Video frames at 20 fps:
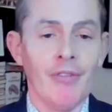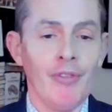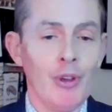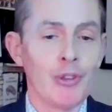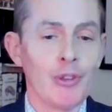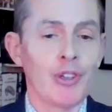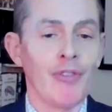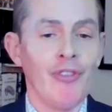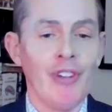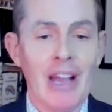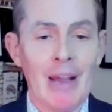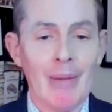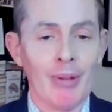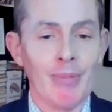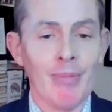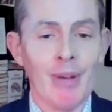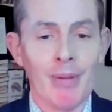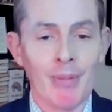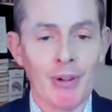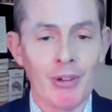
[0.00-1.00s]
future
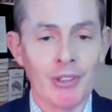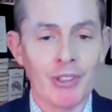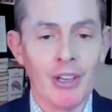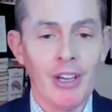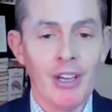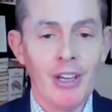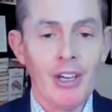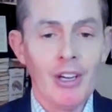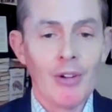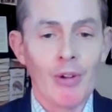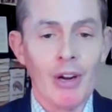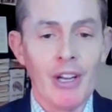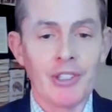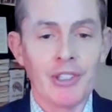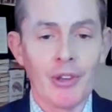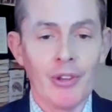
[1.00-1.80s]
family members, right?